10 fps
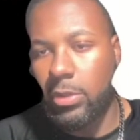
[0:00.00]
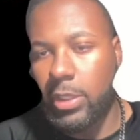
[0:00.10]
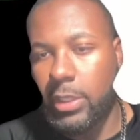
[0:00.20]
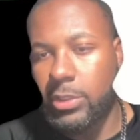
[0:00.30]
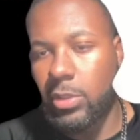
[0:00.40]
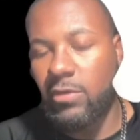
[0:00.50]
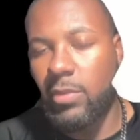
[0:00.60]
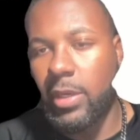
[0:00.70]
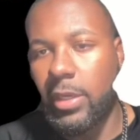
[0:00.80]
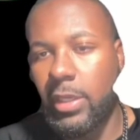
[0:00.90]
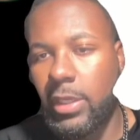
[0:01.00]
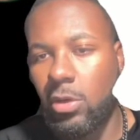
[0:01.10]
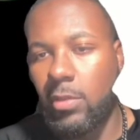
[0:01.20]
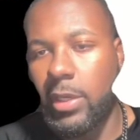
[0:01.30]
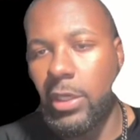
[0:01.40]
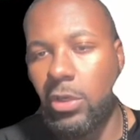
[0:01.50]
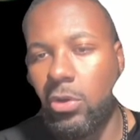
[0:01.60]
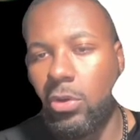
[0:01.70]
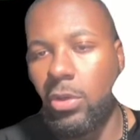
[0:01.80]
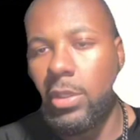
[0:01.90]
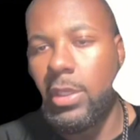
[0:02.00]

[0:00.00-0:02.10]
Okay, so everybody here